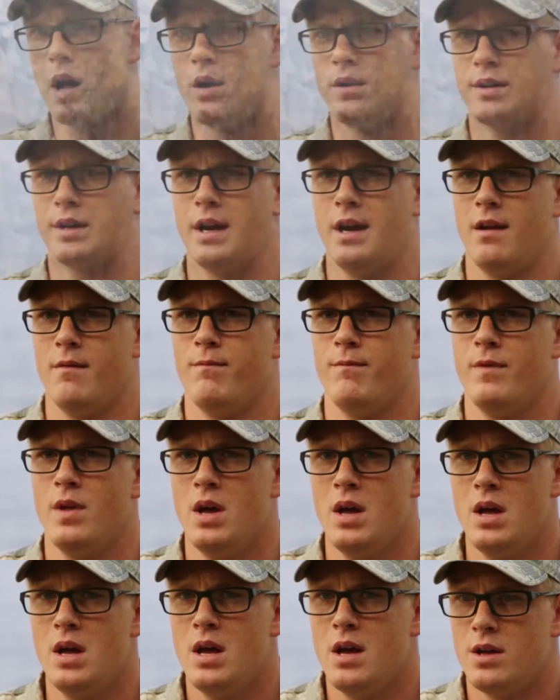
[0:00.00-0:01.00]
out and kind of
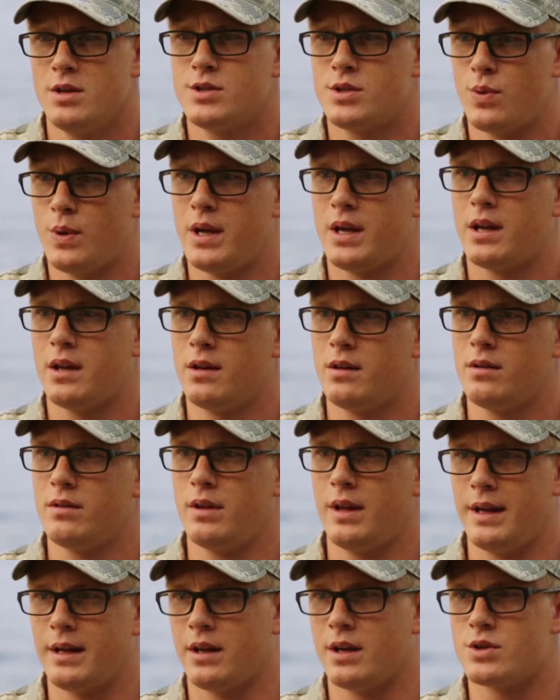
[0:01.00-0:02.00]
tweaking,
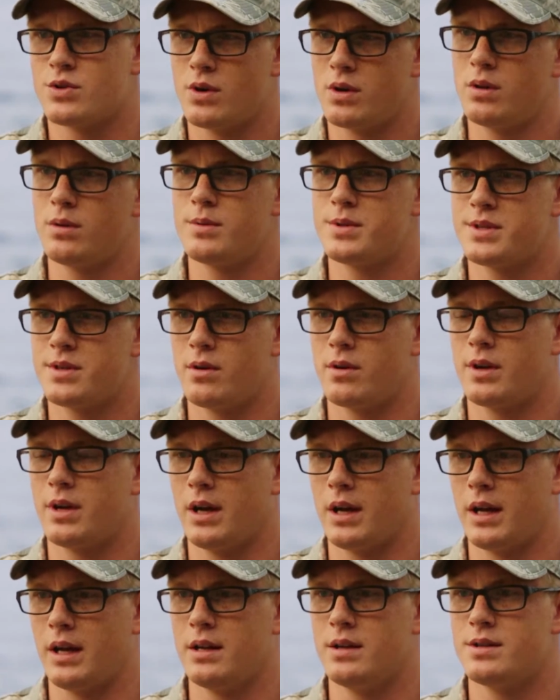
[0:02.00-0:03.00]
like adrenaline was still
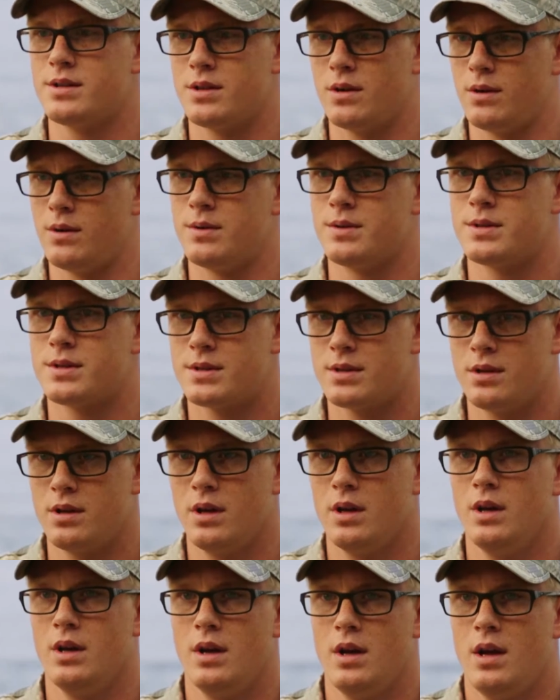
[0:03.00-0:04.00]
kicking, so he was
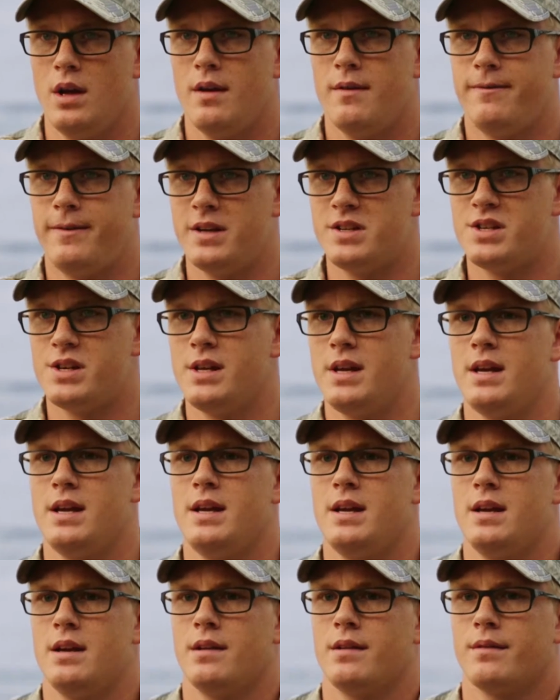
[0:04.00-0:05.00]

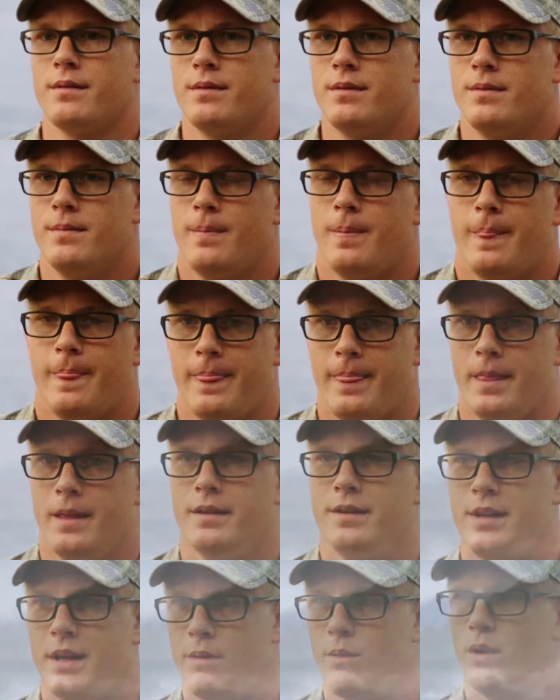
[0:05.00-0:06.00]
fidgety and
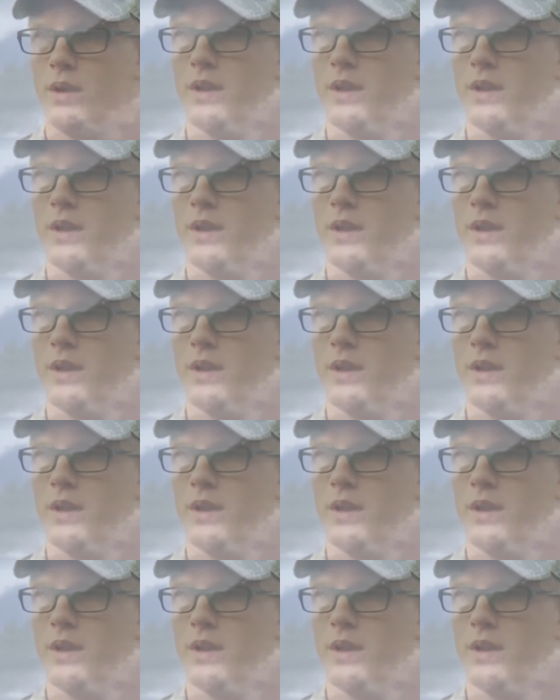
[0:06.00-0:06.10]
didn't